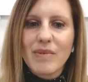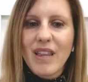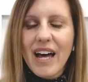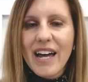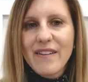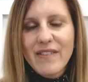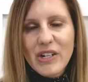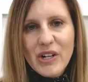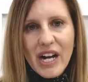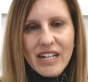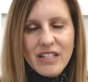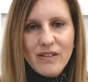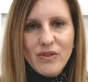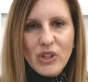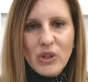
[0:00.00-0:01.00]
live
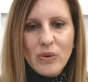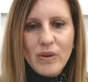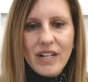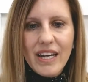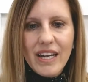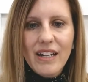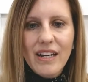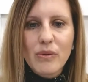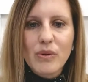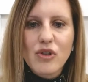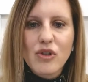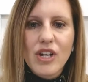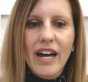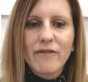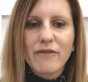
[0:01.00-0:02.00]
interactive Q&A through
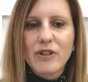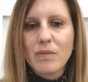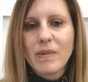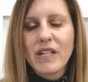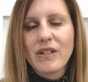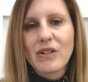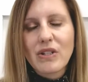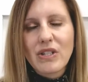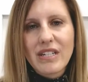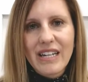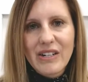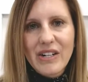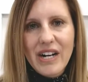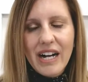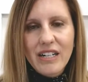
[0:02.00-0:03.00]
chat for speakers to
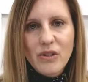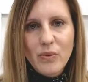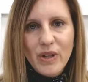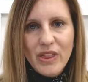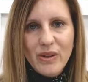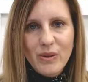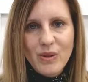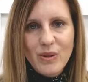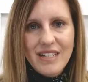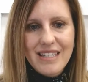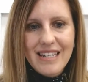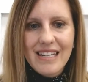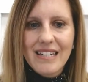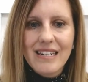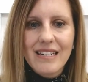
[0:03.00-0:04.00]
interact with those
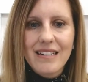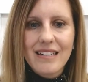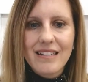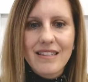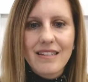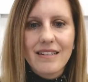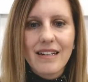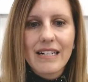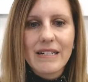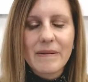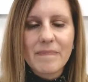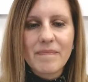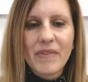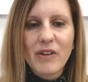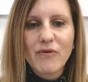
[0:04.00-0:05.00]
attendees.
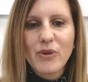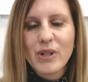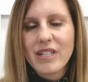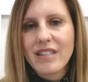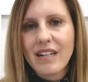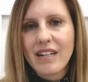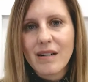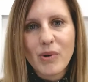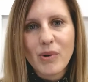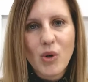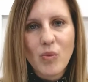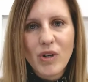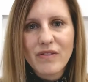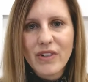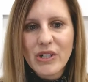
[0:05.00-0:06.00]
And for
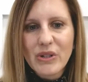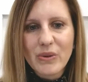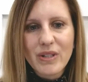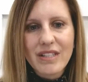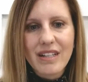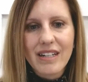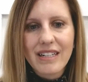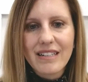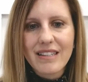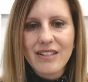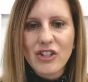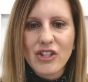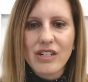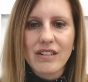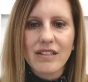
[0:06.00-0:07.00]
example, one of our newest clients
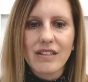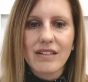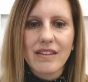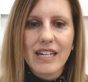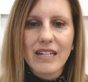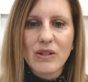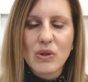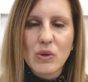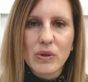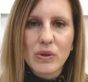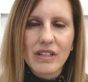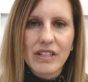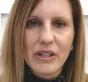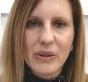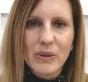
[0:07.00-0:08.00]
this year, they
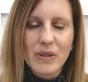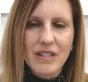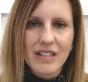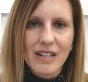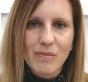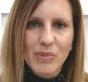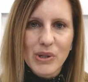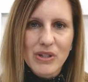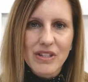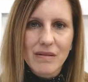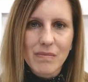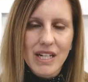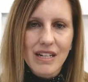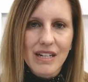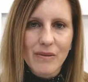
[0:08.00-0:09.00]
historically host an in-person
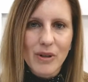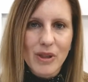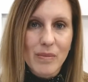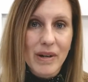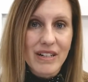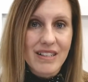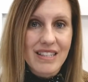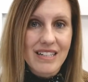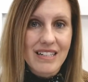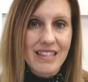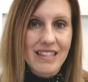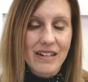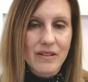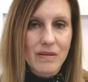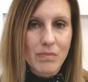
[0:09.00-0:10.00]
meeting with about
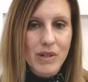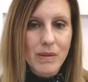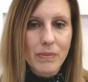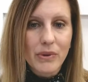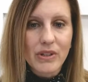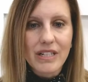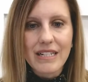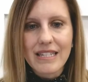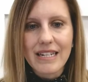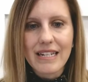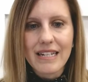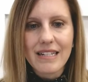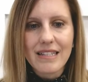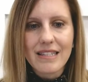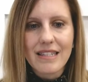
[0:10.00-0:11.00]
6,000 people in
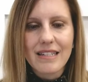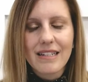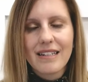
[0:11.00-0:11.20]
attendance.